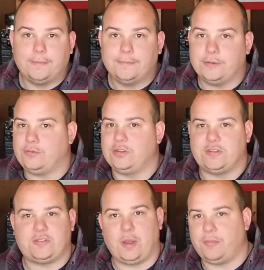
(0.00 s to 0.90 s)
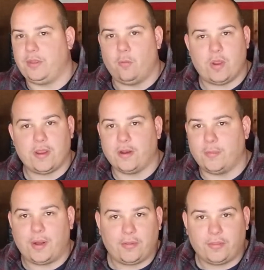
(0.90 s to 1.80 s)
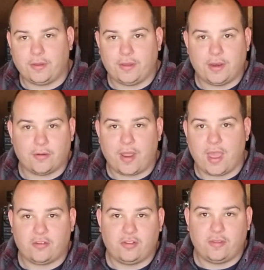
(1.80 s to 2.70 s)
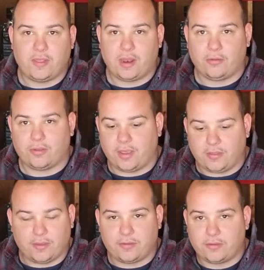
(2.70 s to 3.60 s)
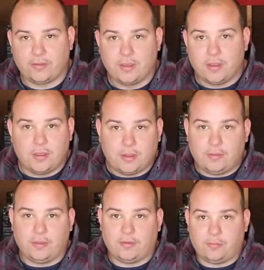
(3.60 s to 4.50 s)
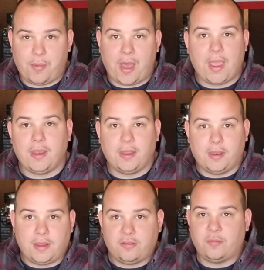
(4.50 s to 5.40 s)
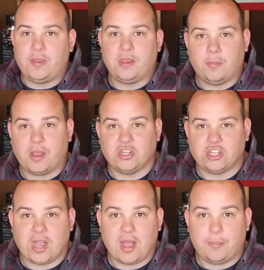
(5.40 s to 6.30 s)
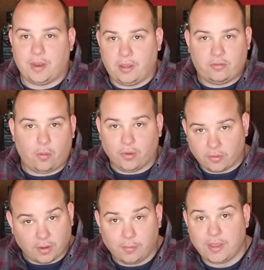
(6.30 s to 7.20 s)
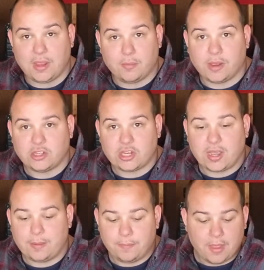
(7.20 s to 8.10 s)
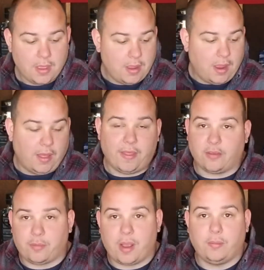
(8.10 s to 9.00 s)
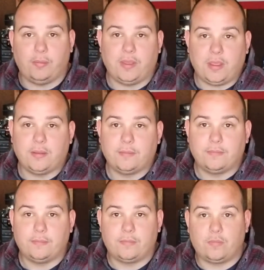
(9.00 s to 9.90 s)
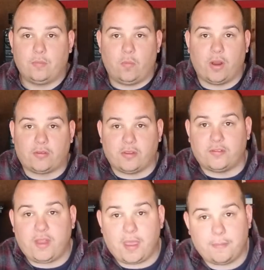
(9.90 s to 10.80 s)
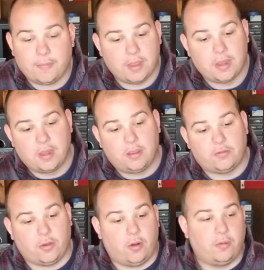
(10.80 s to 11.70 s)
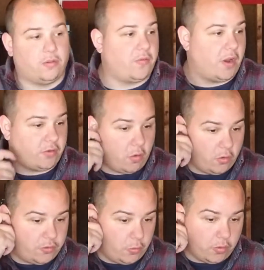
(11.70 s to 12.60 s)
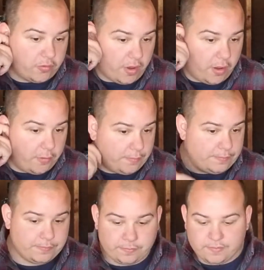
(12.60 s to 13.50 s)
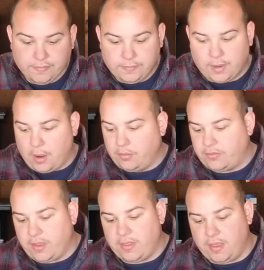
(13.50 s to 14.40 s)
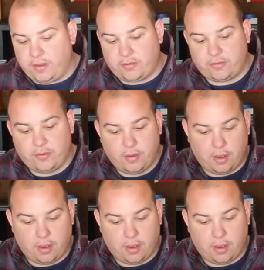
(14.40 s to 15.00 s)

It was just something weird about the interaction that I was like, this is mine. It needs to be in my shop, and it's always going to be in my shop, and that's probably where it's going to stay. So as far as old tools go, I would say this.